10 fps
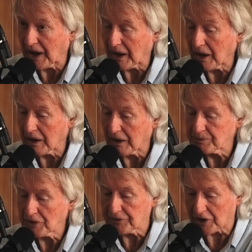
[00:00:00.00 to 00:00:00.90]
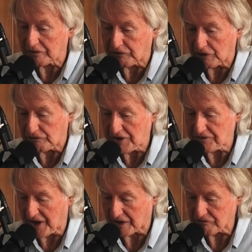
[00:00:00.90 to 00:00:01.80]
Uh, uh, uh I, am not a great
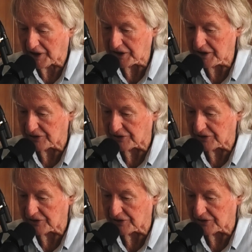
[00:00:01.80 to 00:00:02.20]
fan of running